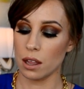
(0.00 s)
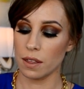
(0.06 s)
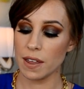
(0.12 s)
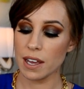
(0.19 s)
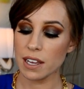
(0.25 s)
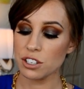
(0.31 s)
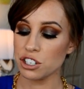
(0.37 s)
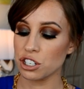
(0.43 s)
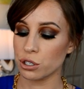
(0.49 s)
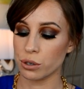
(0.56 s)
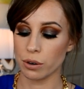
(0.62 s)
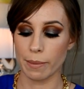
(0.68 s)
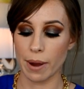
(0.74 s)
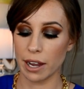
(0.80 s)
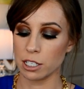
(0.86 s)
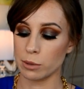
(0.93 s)
this just
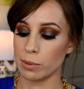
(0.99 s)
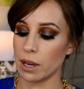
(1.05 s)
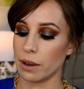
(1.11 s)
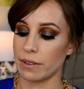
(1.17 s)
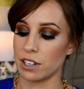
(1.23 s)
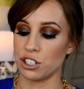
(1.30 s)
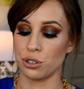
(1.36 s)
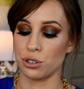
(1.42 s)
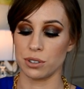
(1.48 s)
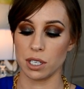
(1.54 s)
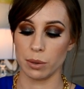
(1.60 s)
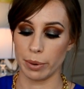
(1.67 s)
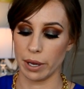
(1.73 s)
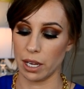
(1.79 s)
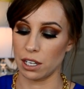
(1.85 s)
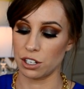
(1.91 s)
reminds me of a juicy
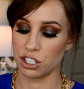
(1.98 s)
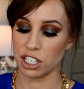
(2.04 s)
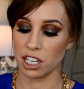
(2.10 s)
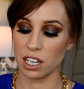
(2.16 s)
peach.